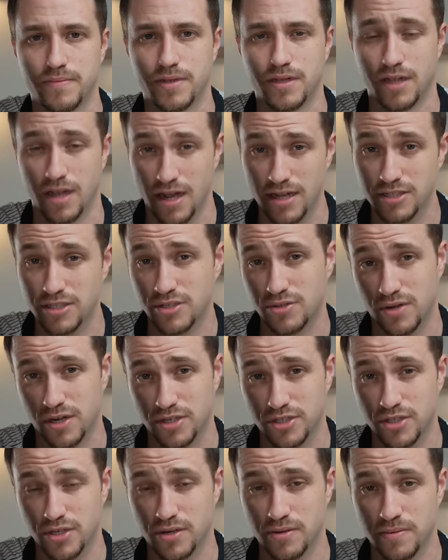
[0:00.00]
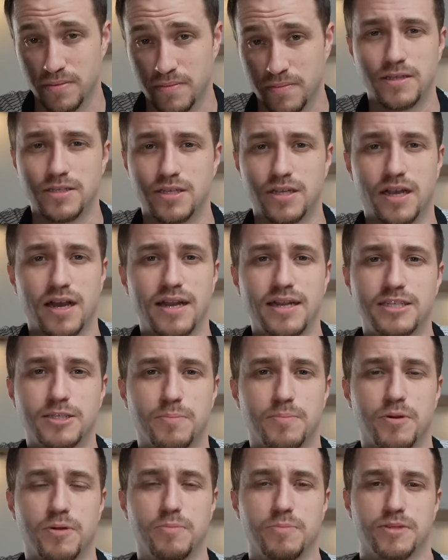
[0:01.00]
God's structure. See, God has a
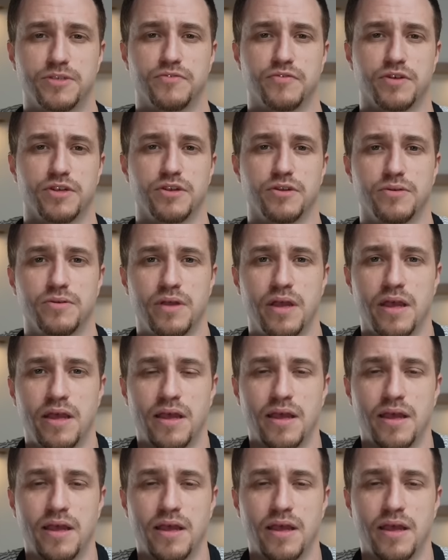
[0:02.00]
purpose for you.